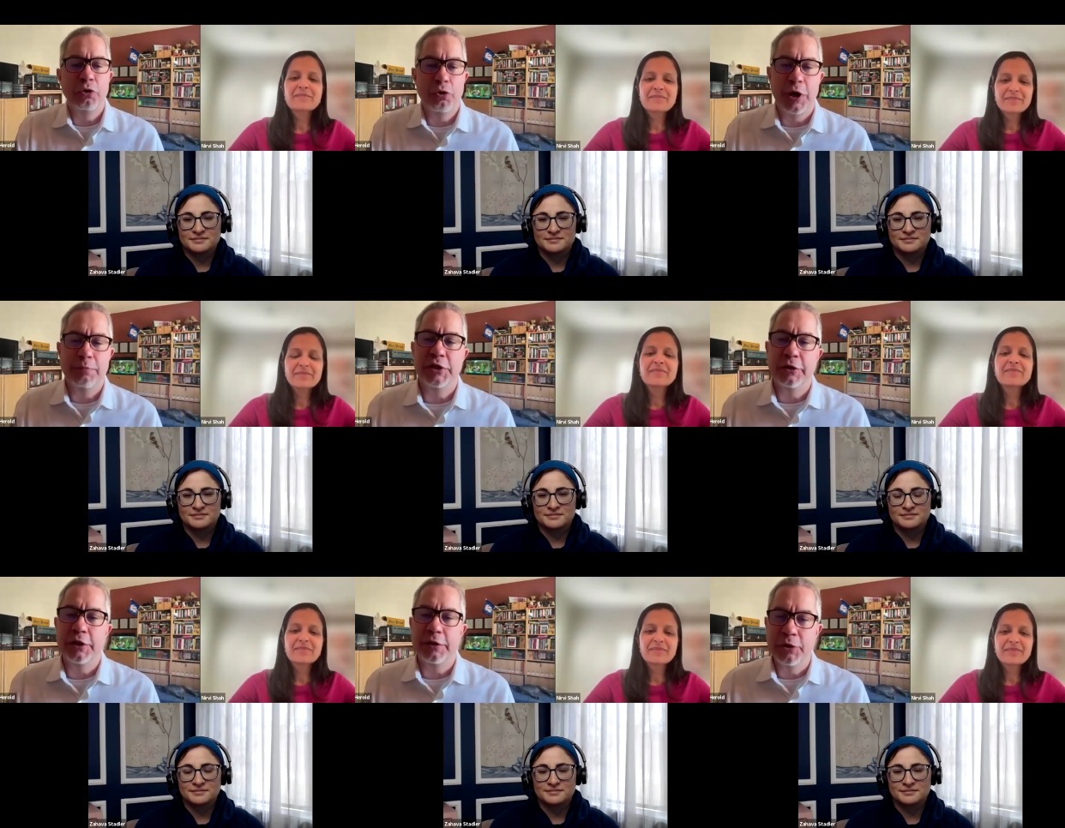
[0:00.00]
Speaker 1: who comes into
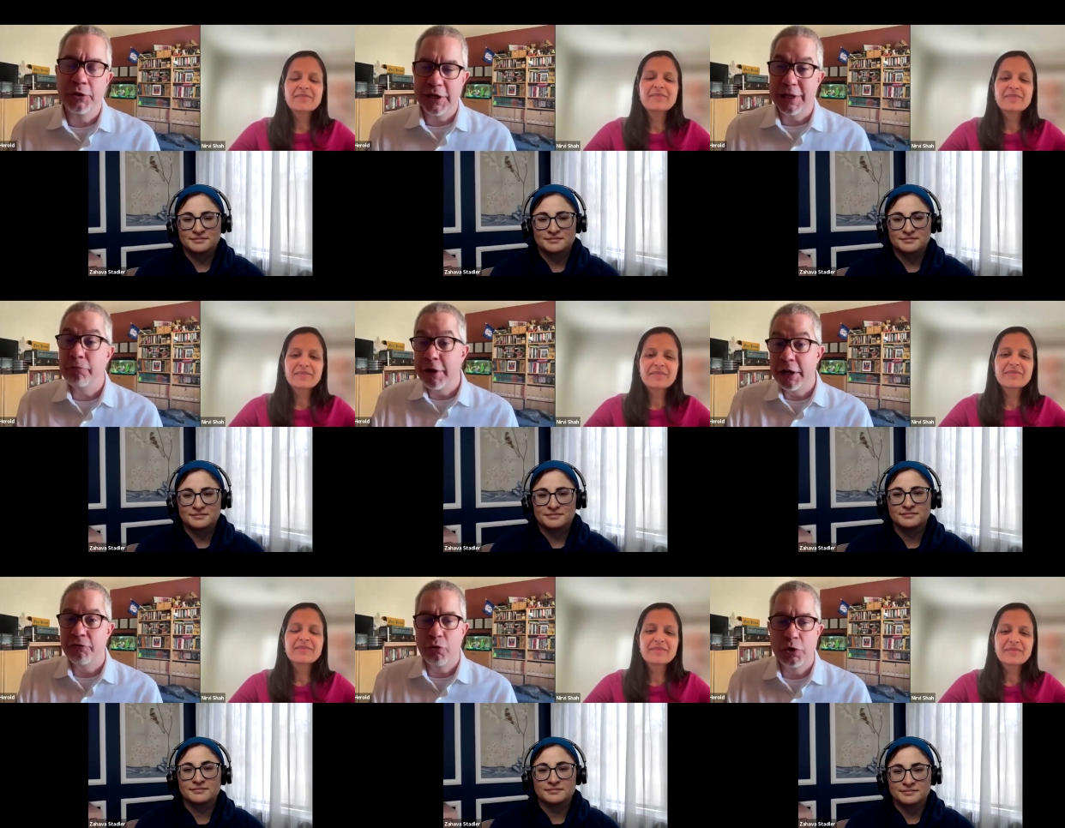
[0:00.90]
the community that
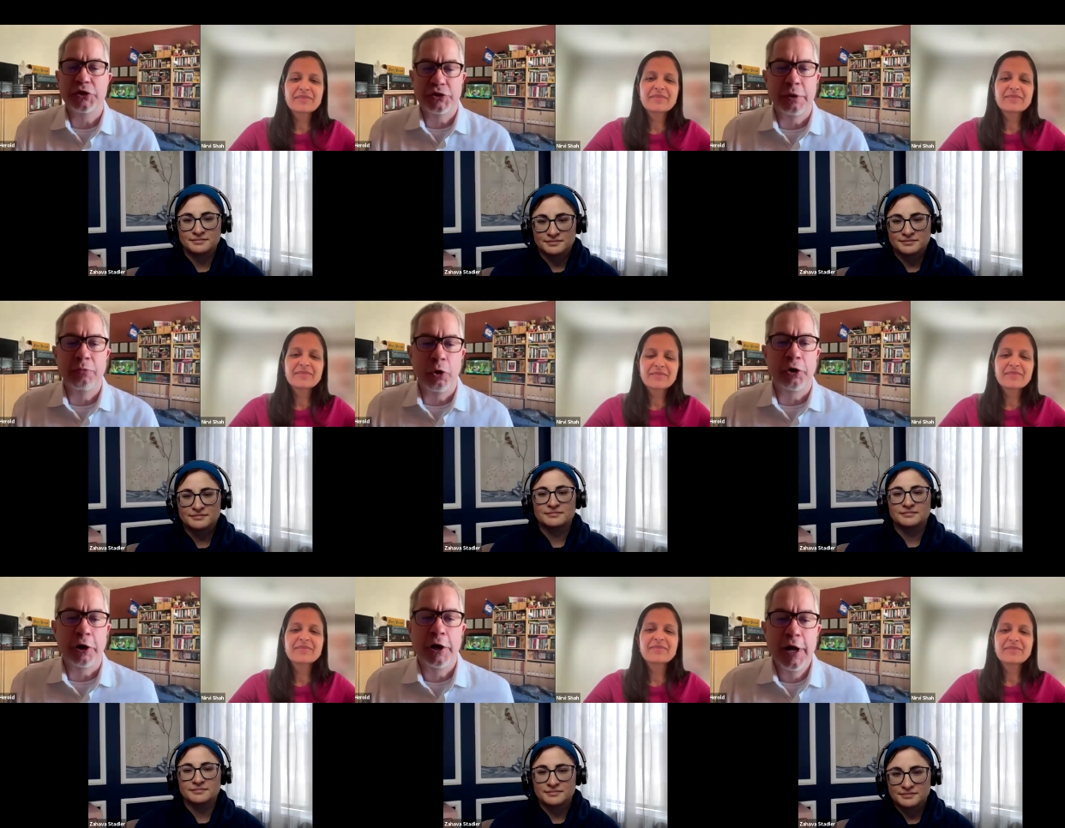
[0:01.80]
reinforces the
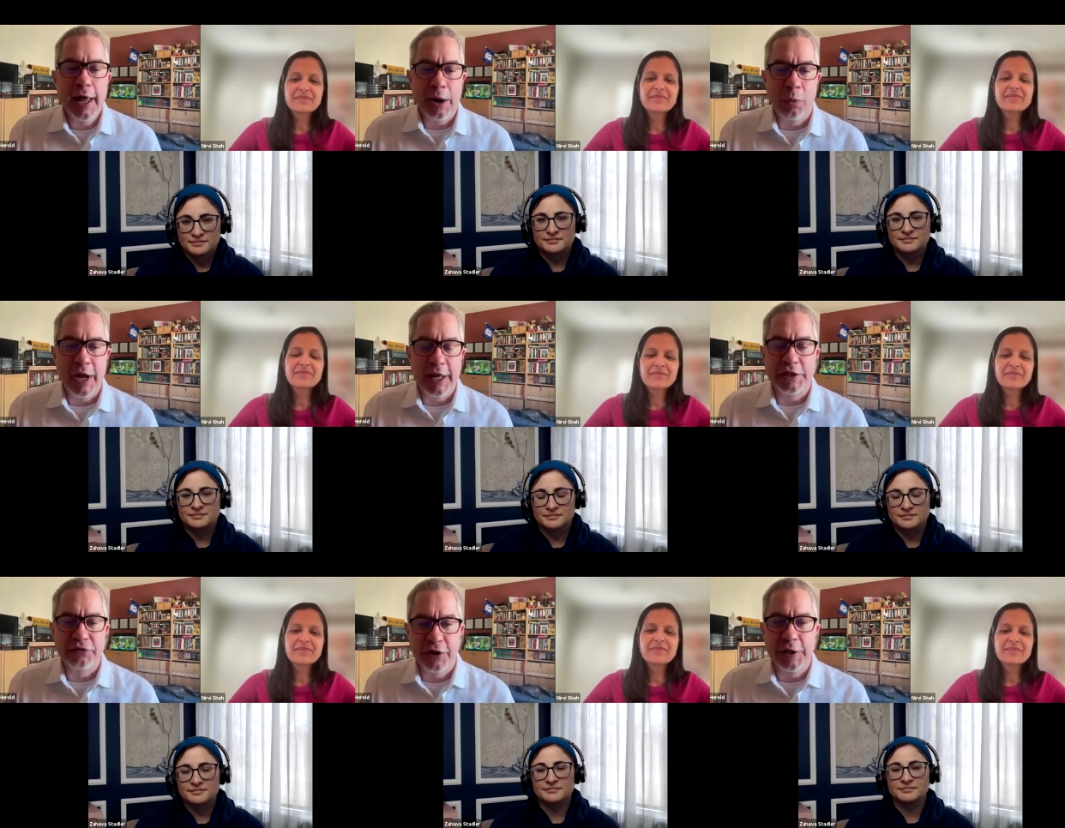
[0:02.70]
border in a way
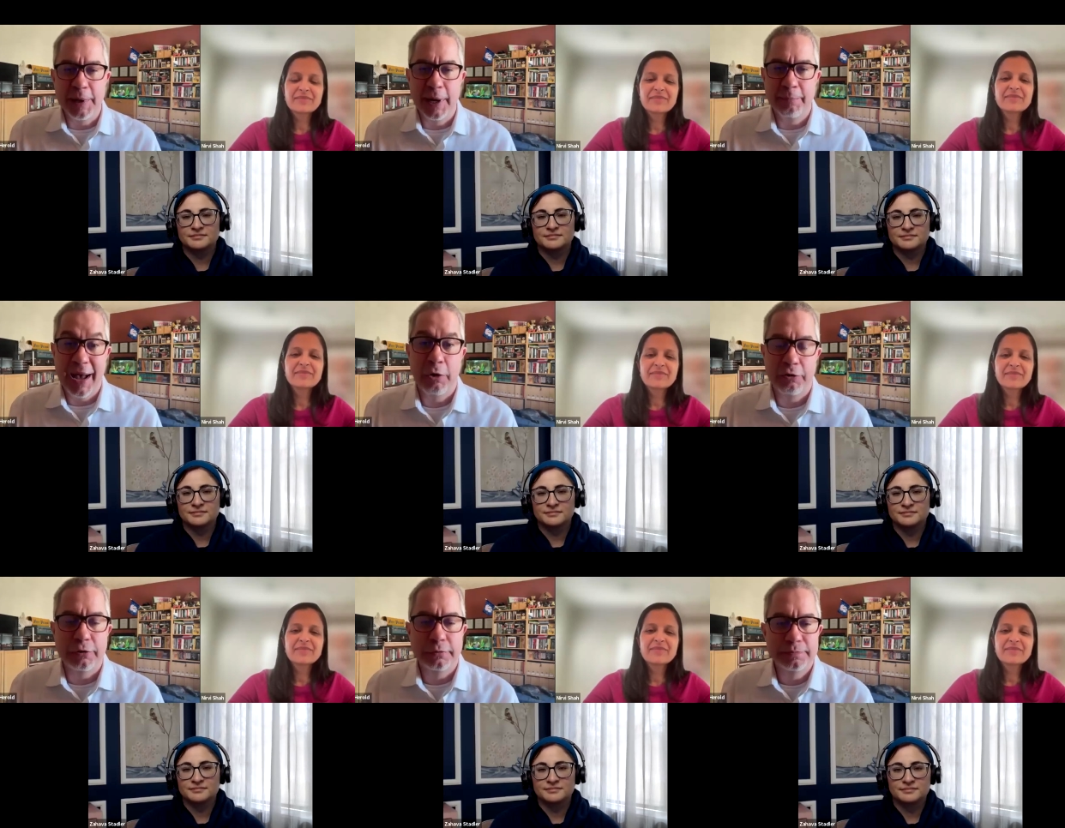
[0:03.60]
that's very um,
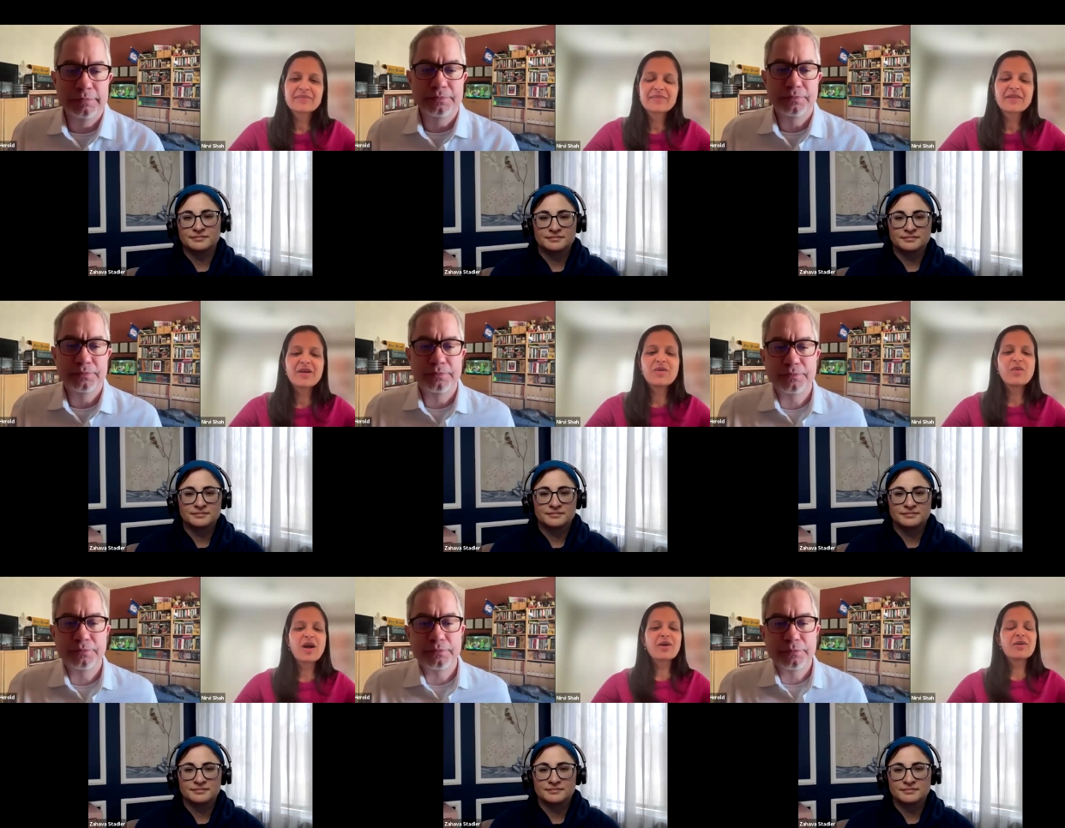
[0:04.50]
powerful.
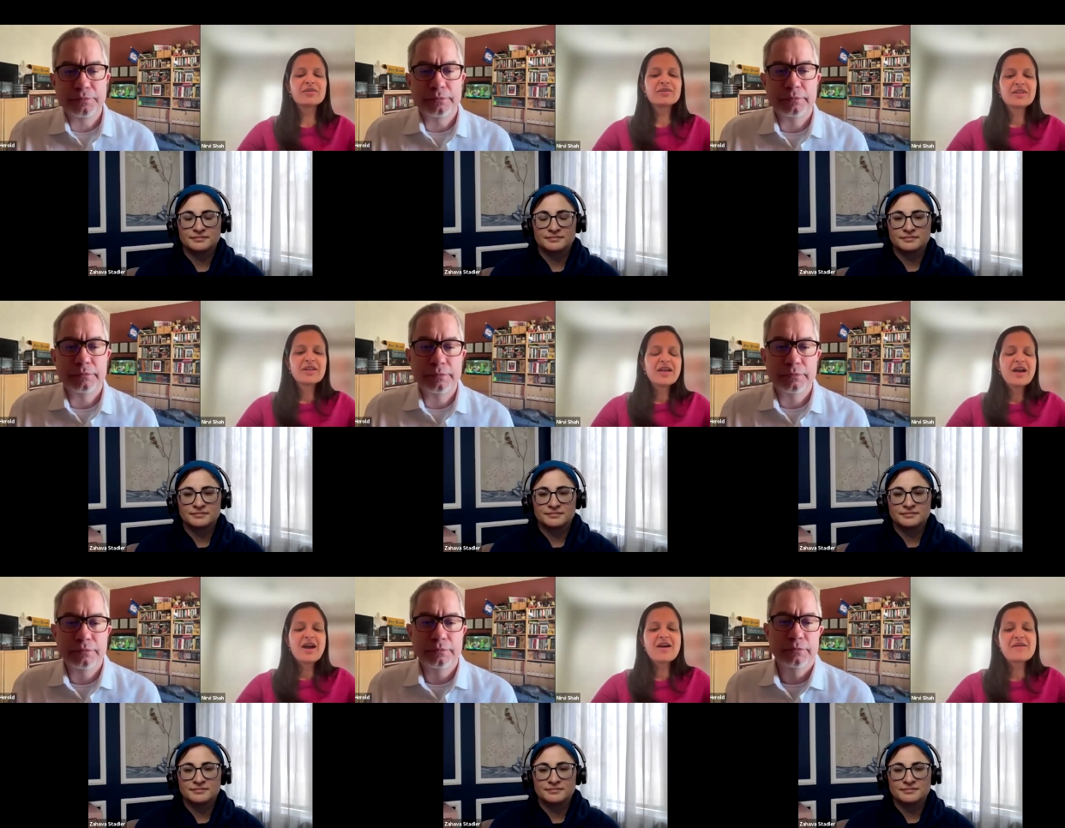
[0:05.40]
Speaker 2: Wow.
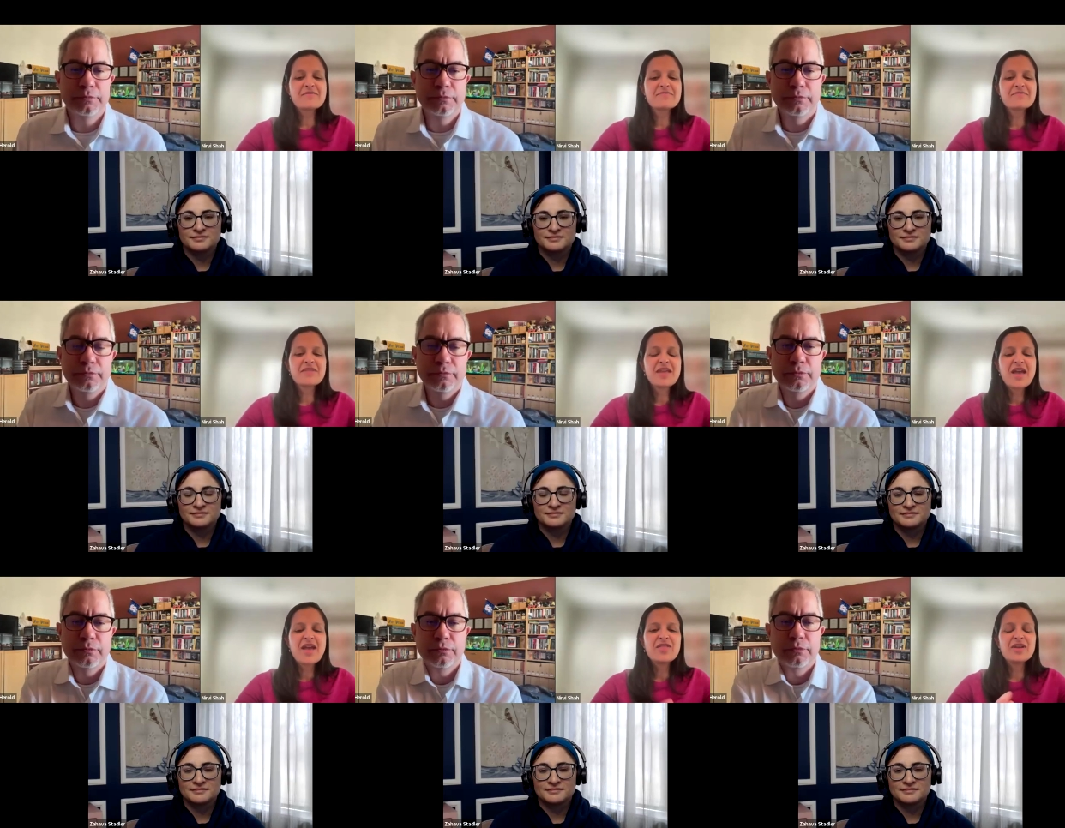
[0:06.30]
Um
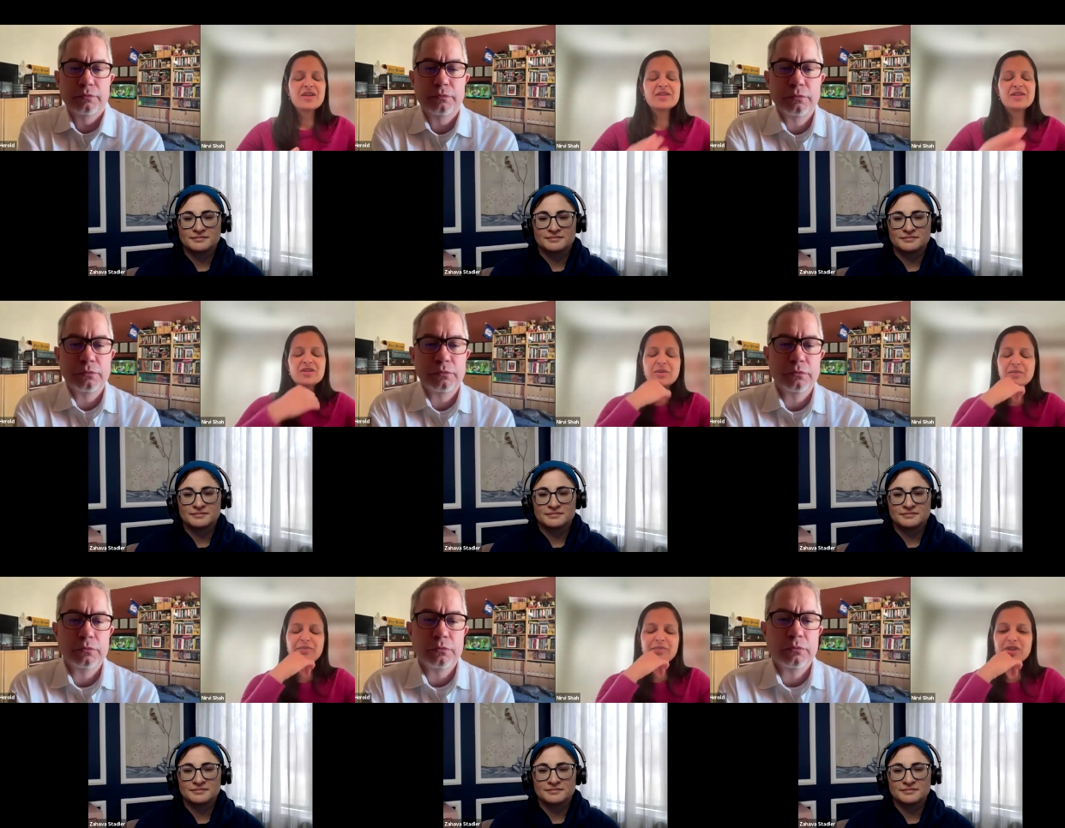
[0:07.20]

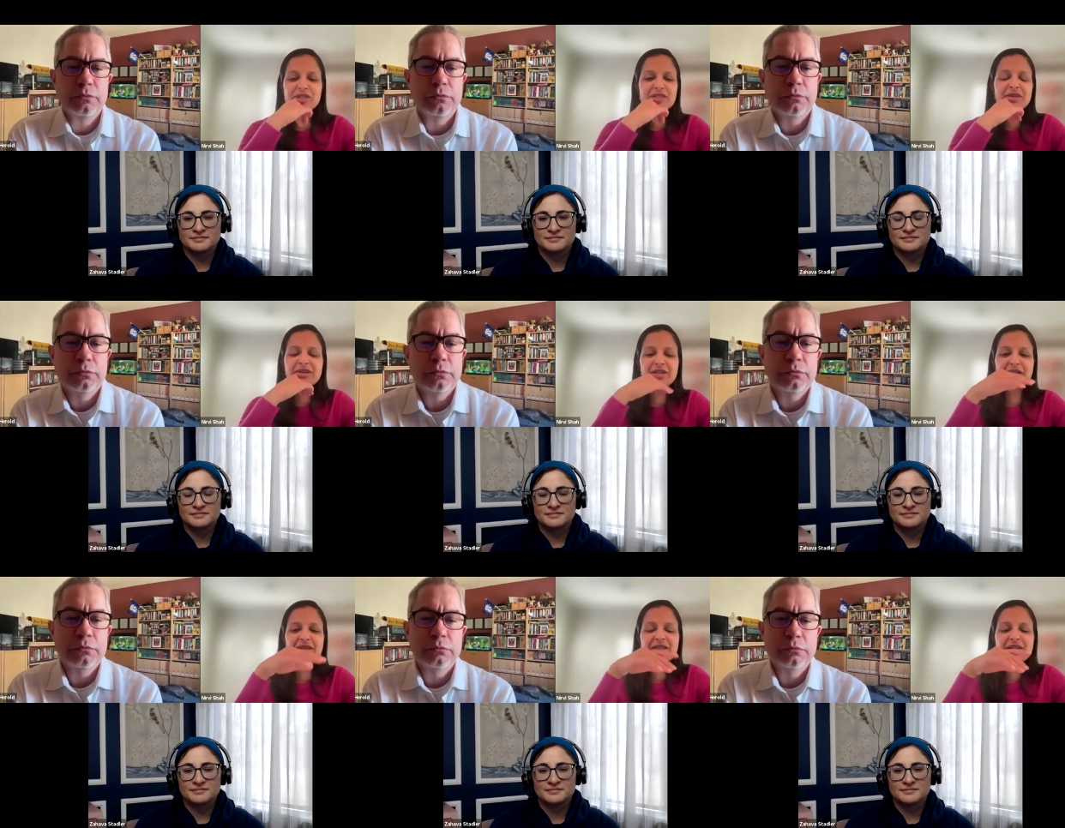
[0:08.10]
just to, to
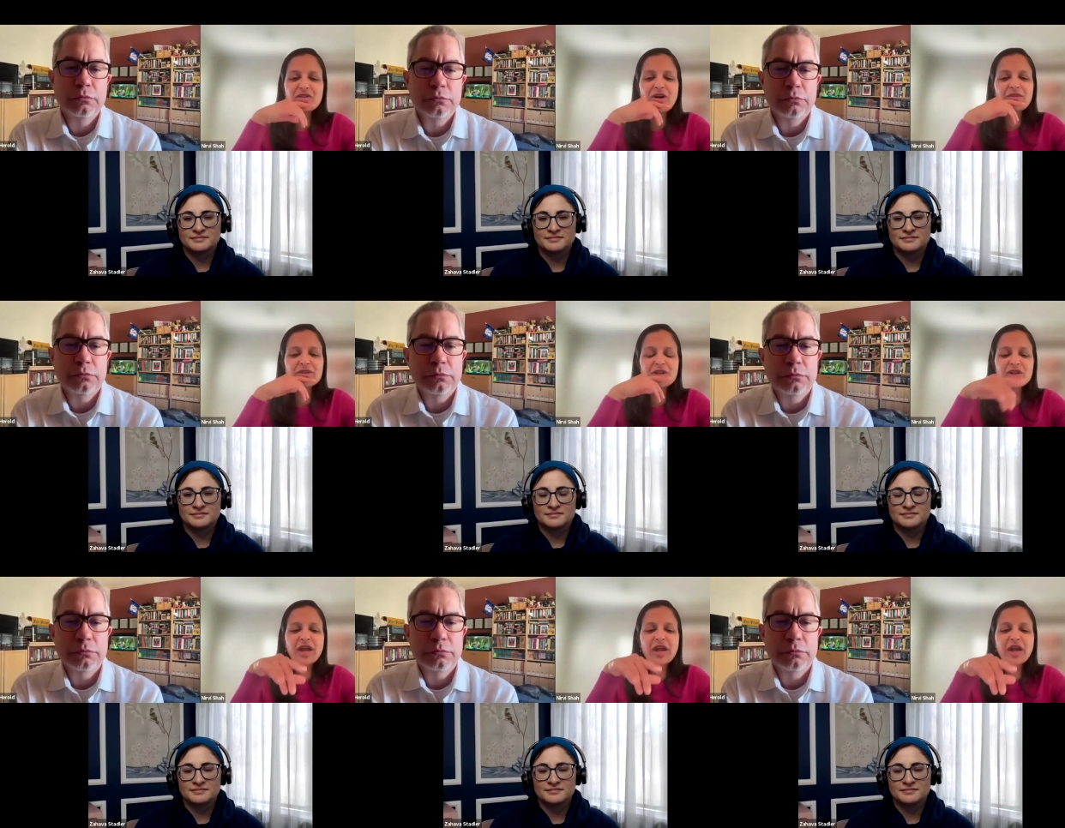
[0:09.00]
continue the conversation,